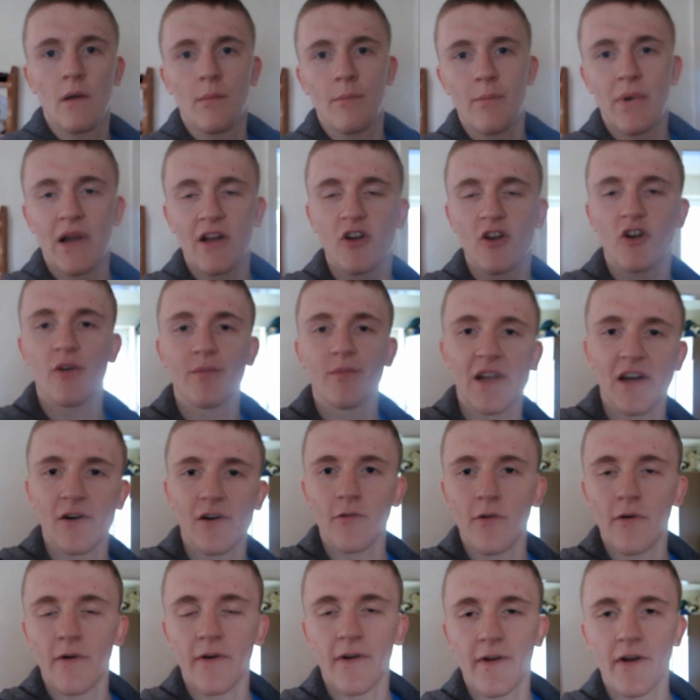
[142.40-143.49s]
Back home
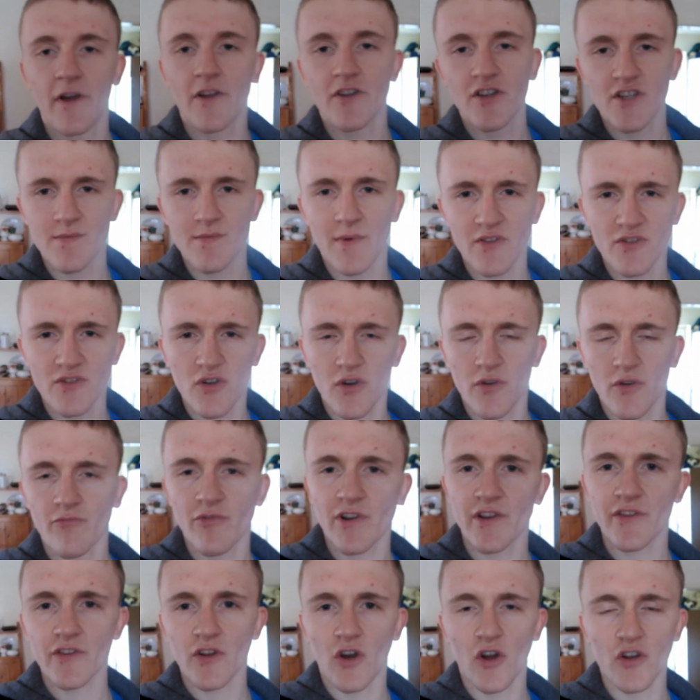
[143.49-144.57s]
now, just about to go and
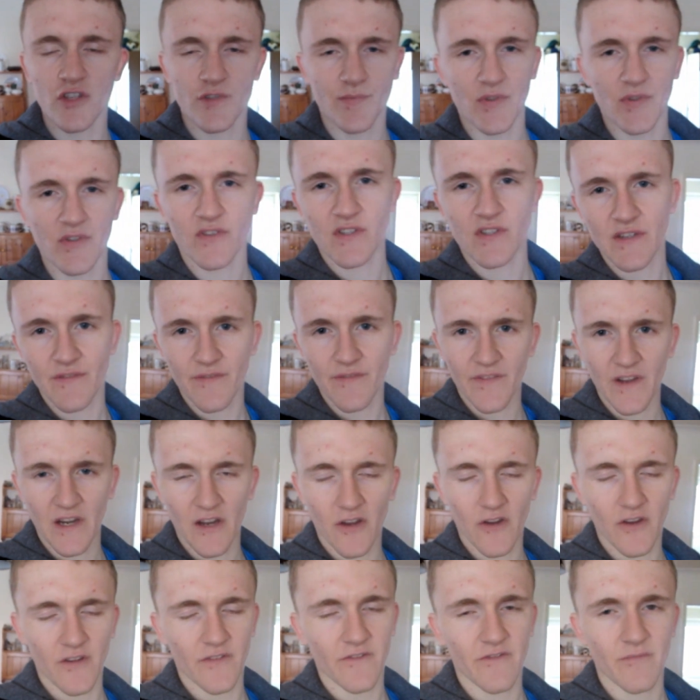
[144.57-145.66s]
ring the hospital, see if I find out
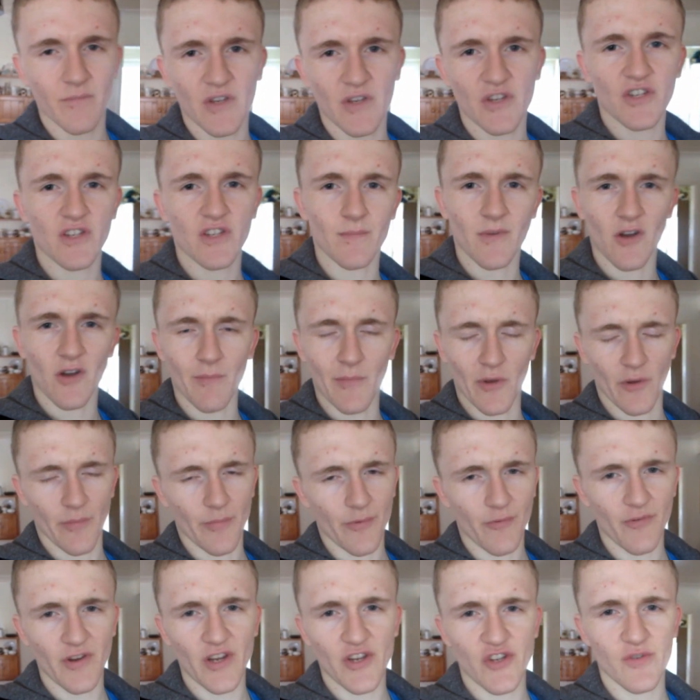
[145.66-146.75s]
any information about my
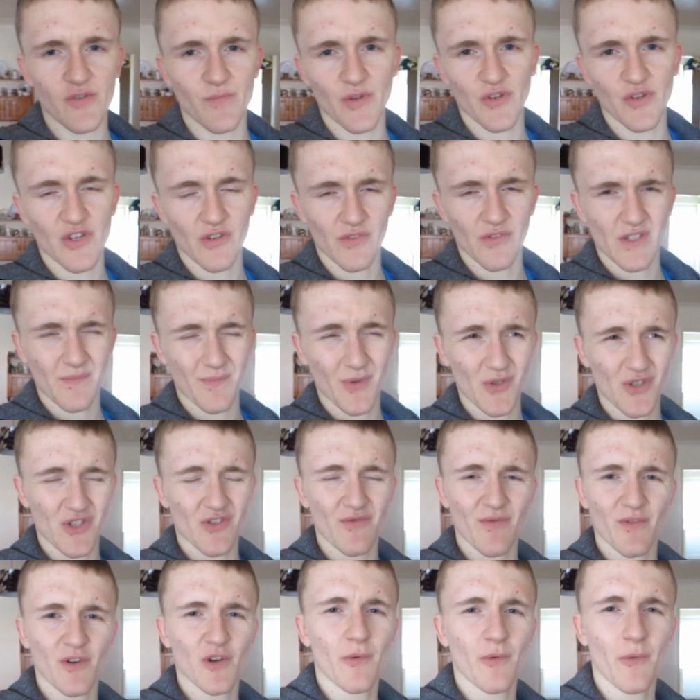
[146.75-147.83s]
operation, which I was supposed to
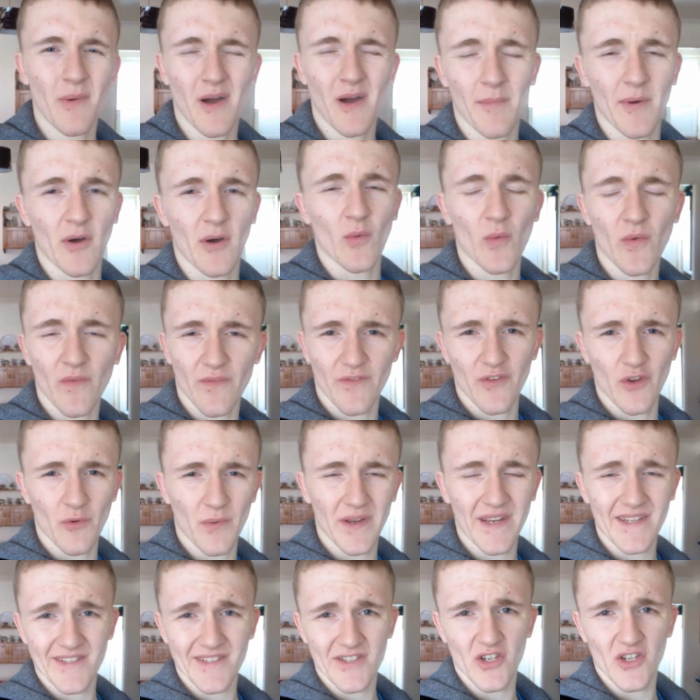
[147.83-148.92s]
ring up about a few
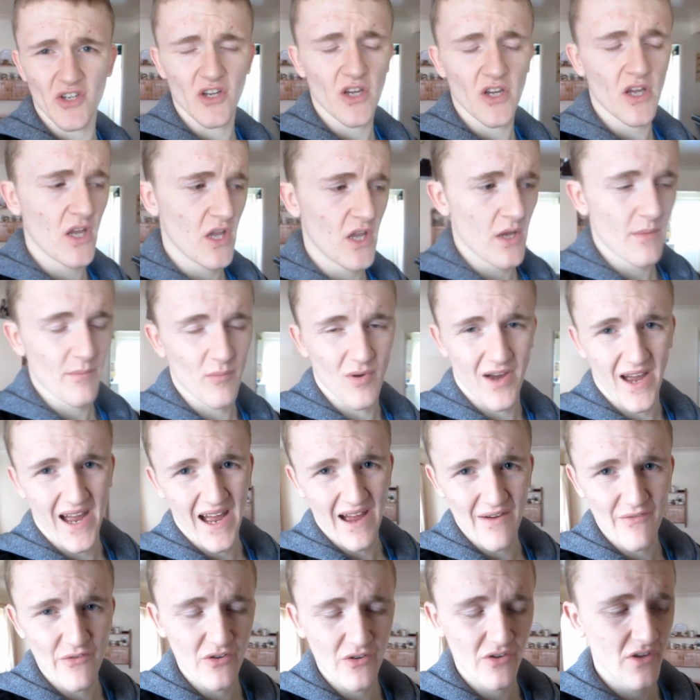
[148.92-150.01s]
weeks ago, but I
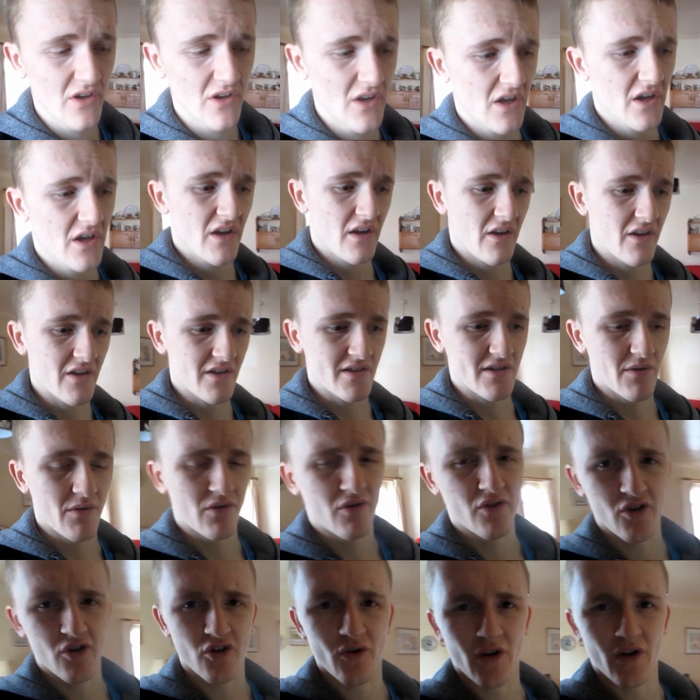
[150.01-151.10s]
haven't, because I want to
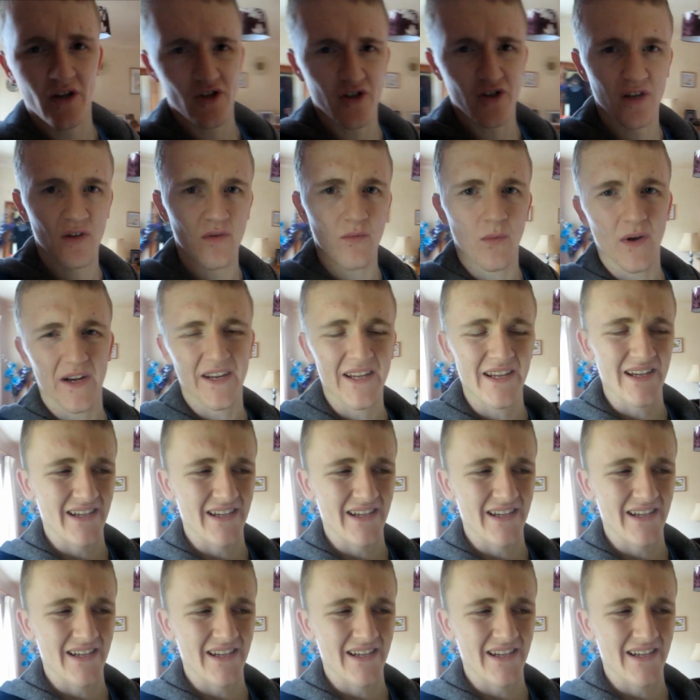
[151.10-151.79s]
know actually when it